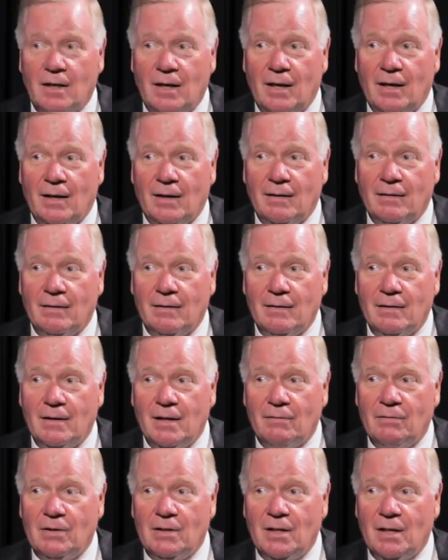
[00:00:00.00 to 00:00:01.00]
and
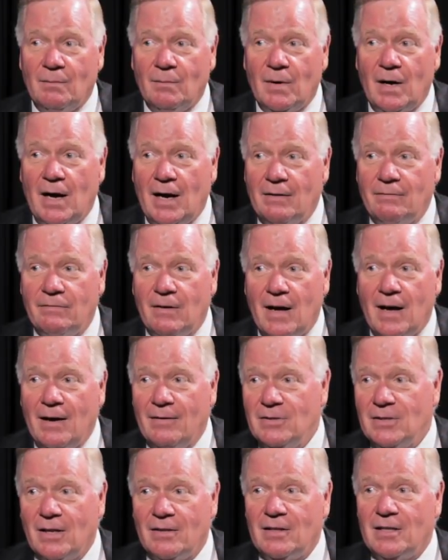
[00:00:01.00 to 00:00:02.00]
giving them high
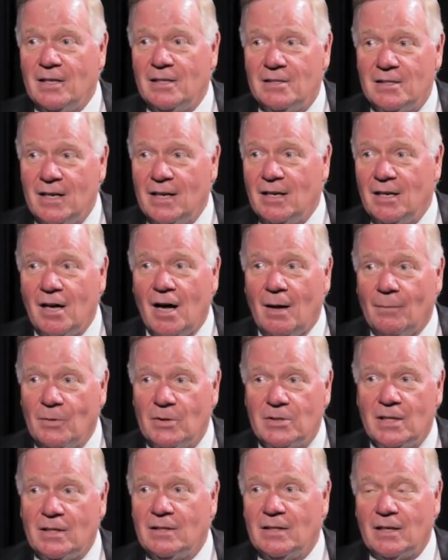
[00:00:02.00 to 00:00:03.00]
fives on things they
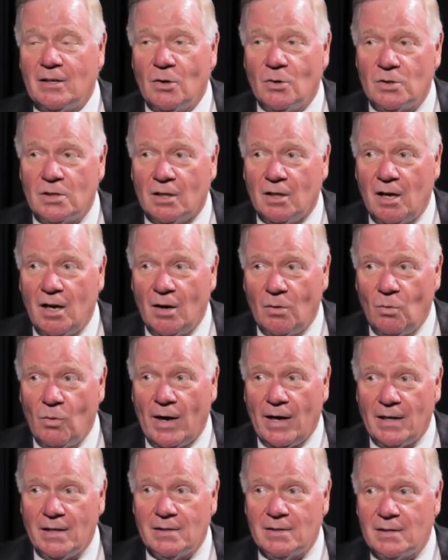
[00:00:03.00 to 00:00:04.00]
accomplished. I think that goes a long
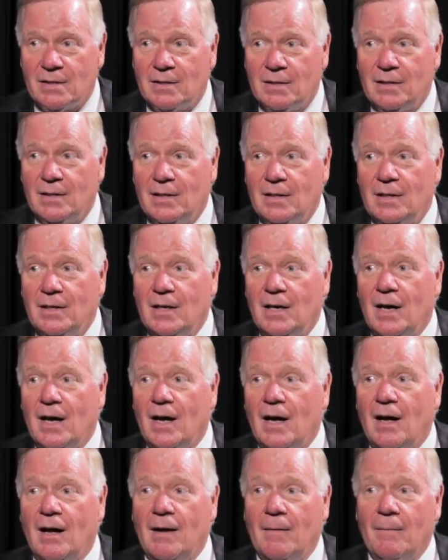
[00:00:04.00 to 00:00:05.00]
ways. Mm-hmm.
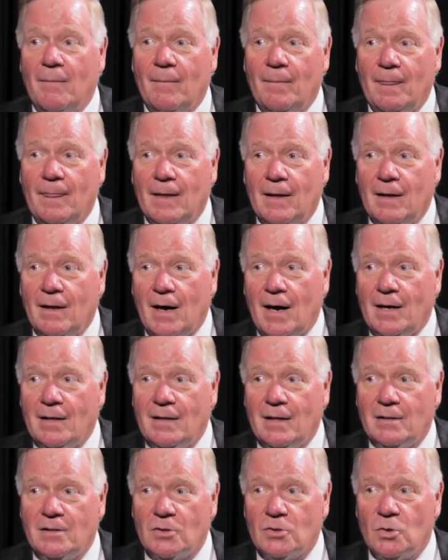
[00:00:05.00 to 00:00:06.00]
Um, I
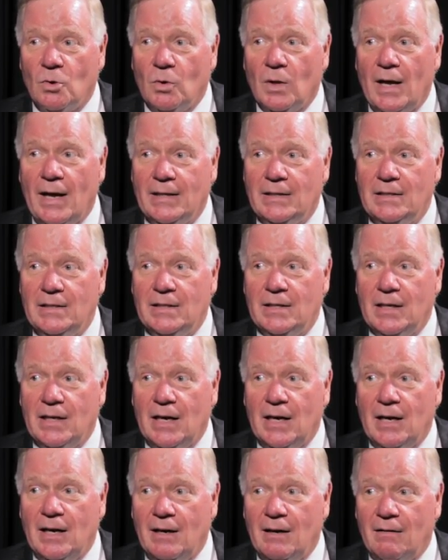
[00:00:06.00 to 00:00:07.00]
think this whole idea
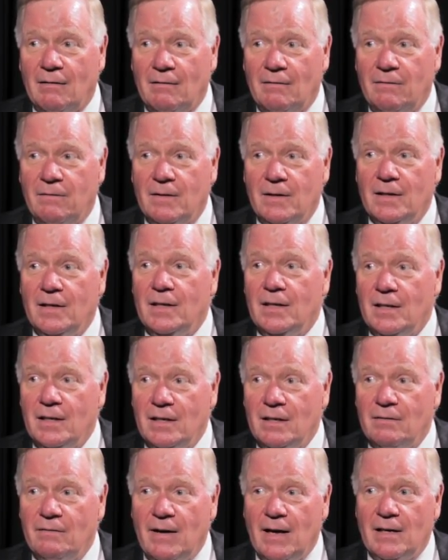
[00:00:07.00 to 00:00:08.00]
of
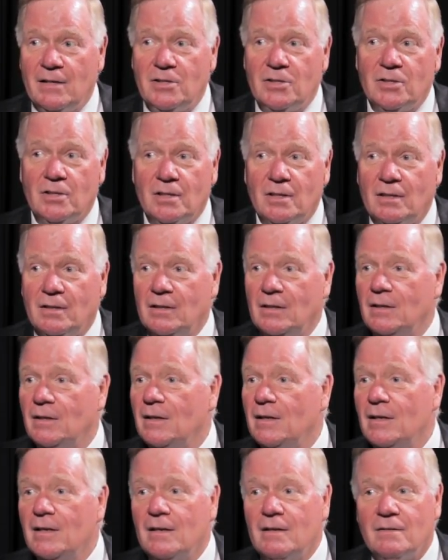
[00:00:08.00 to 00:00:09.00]
innovation
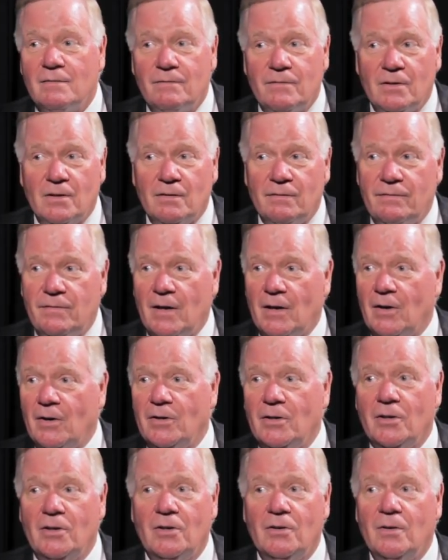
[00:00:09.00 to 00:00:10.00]
fear of
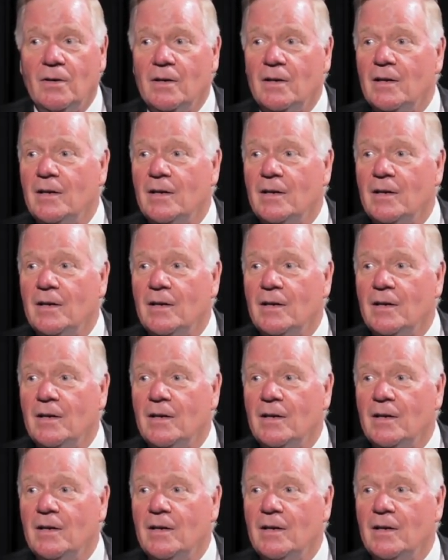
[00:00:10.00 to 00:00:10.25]
failure.